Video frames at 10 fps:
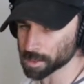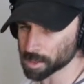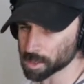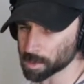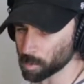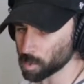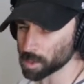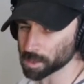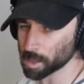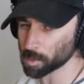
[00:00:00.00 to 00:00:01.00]
in some
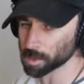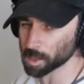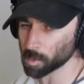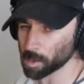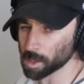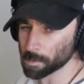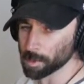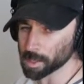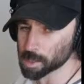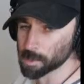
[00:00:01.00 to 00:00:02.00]
really weird
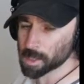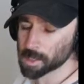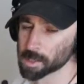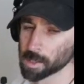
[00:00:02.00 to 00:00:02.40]
placements.